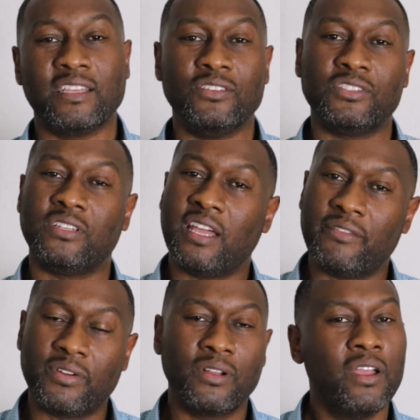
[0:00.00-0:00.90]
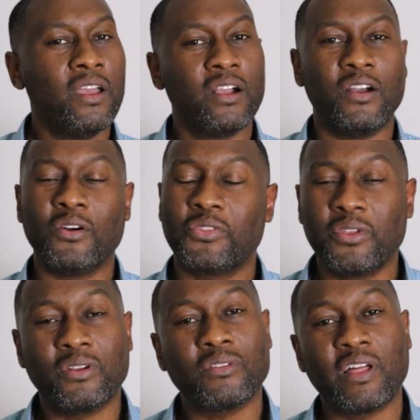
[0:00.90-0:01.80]
And you should never go
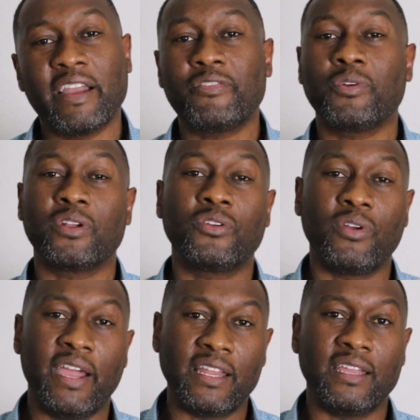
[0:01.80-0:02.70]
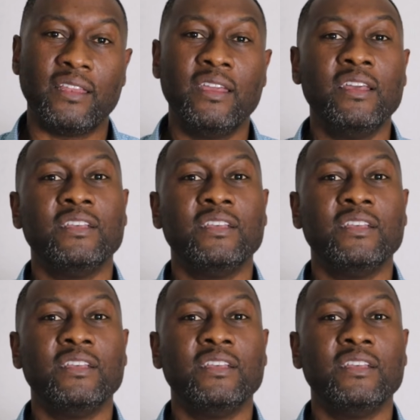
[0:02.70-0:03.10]
through your life regretting